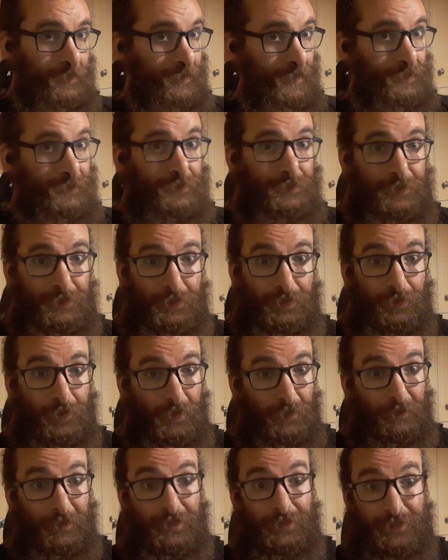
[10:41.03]
that's still
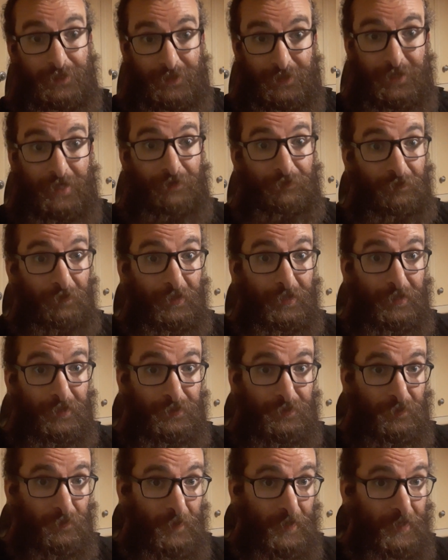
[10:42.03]
going to be several
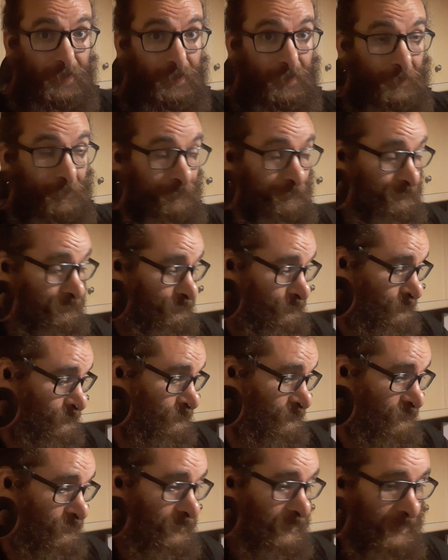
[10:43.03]
years away
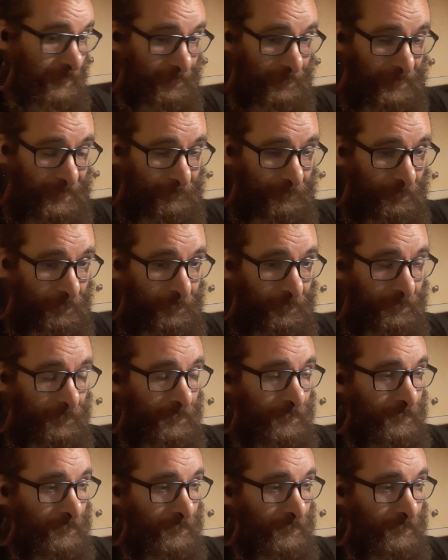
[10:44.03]
before they get to that point.